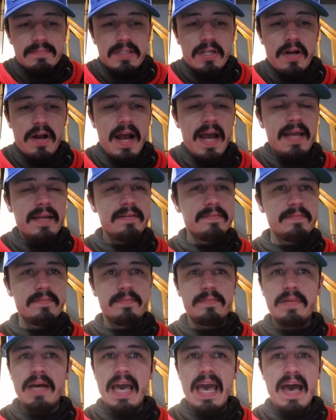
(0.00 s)
All right?
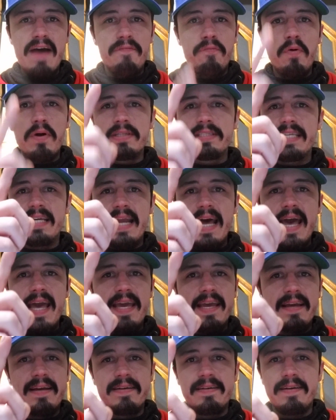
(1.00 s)
I have one
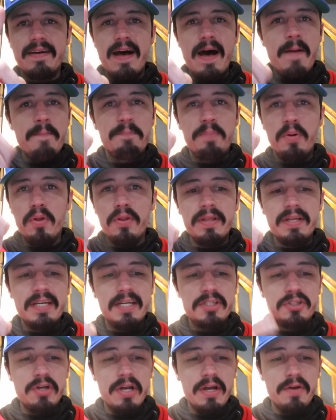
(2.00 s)
today. I'm pulling
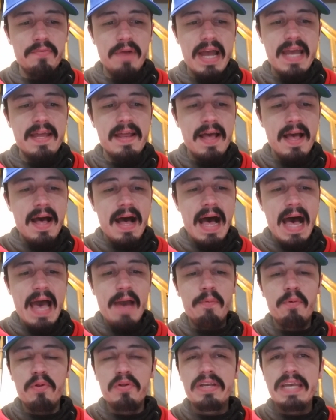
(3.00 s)
the trigger, right?
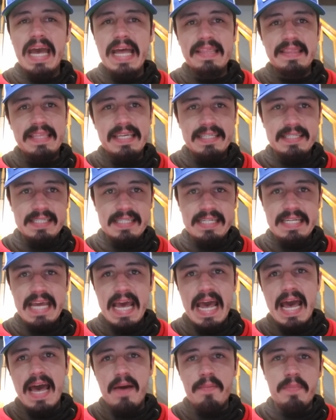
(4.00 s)
I will get this
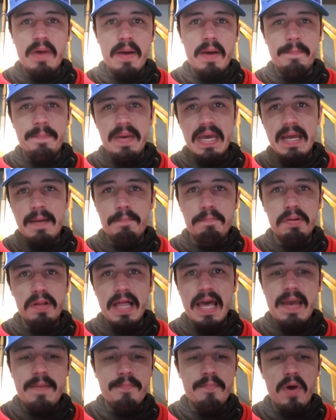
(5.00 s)
damn big
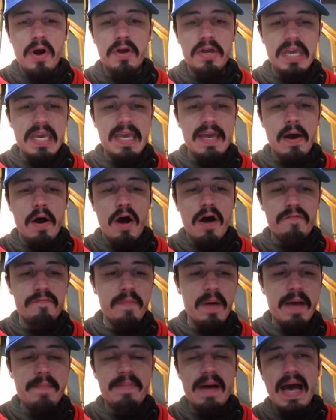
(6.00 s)
play monkey
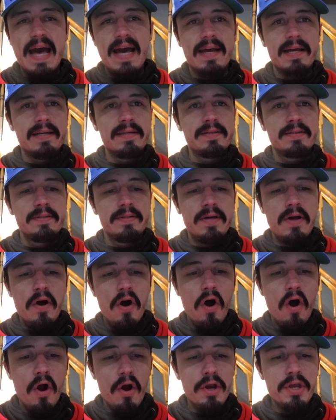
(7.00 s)
off my back.
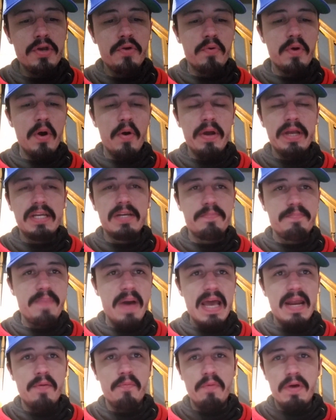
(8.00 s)
Are you going to
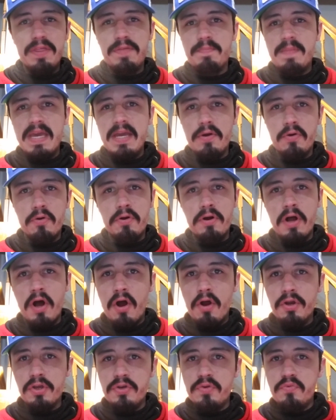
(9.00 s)
bet it with me or
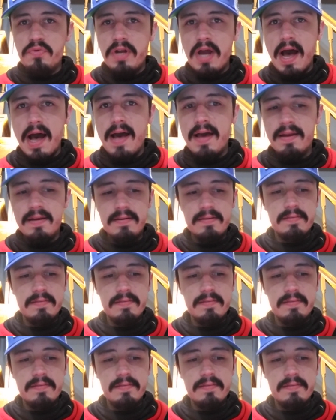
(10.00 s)
are you not?